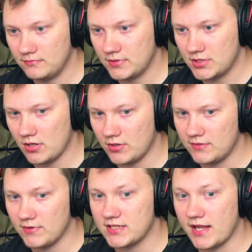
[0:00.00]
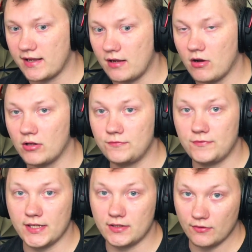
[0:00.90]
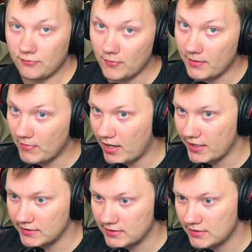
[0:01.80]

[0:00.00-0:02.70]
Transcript: So it was like a conflict of my mind.